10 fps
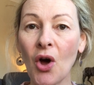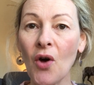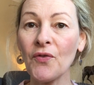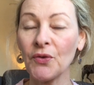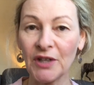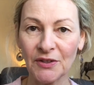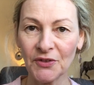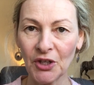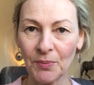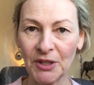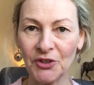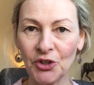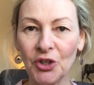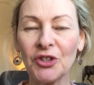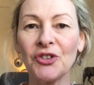of the Resource Therapy
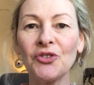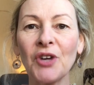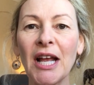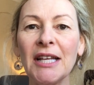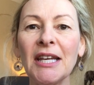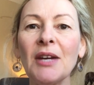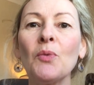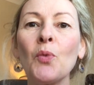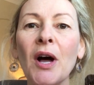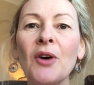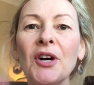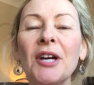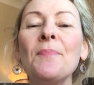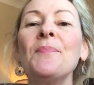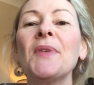Institute Australia.
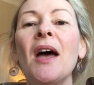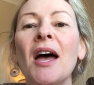Welcome.